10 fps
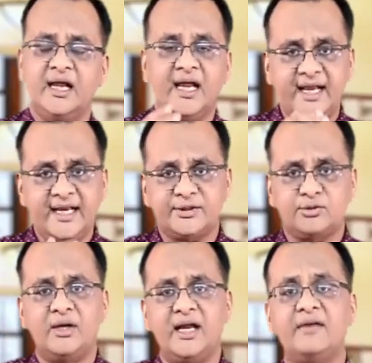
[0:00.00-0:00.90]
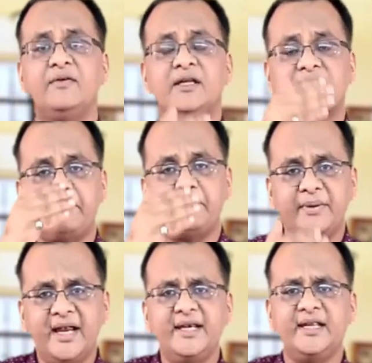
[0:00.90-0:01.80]
has to have the
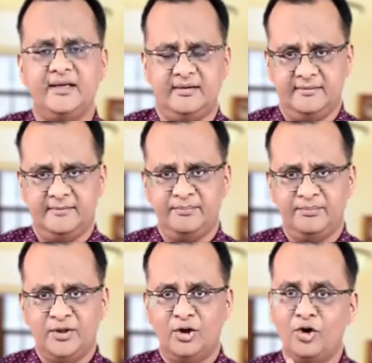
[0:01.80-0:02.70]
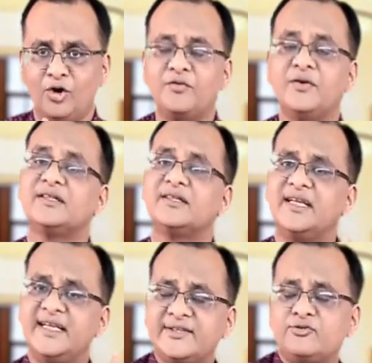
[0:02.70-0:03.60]
blending of the
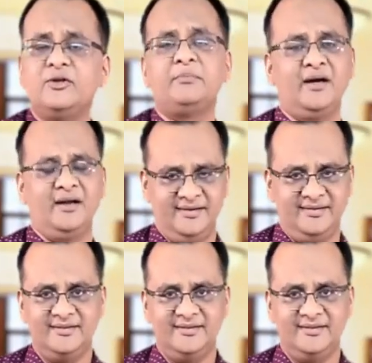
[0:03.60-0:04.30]
history part,